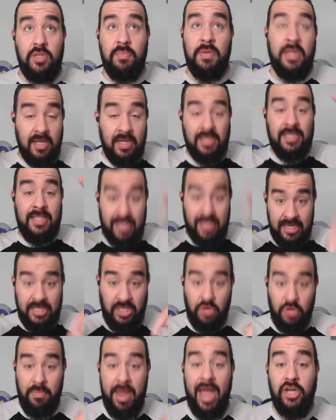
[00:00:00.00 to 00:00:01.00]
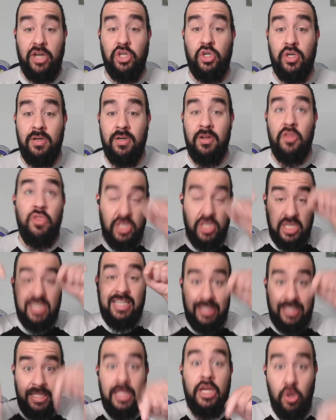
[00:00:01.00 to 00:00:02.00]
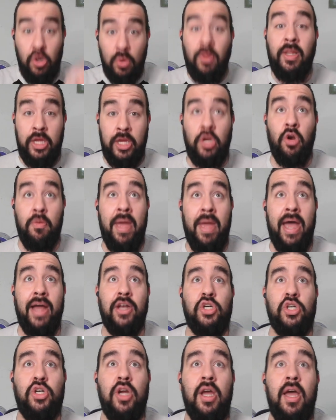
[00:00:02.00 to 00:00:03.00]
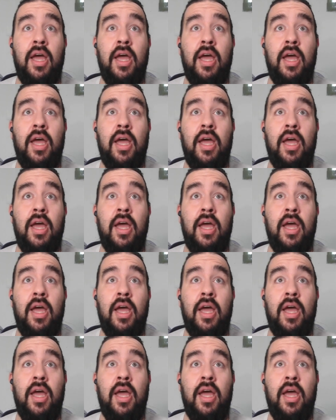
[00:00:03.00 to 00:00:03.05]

Because this is your match. This is literally your match.